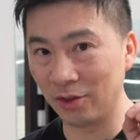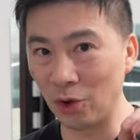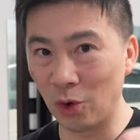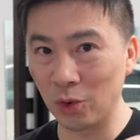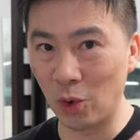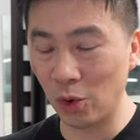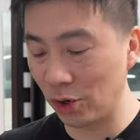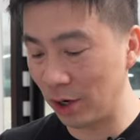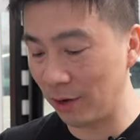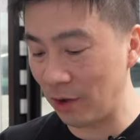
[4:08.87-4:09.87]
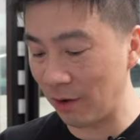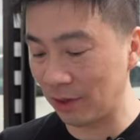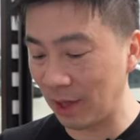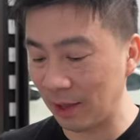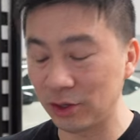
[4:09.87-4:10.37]
don't order it if you have
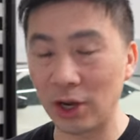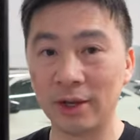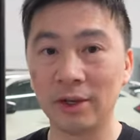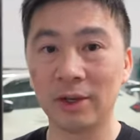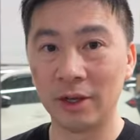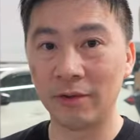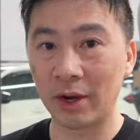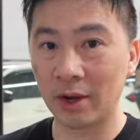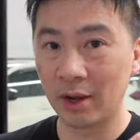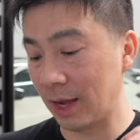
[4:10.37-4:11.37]
a 10th gen Civic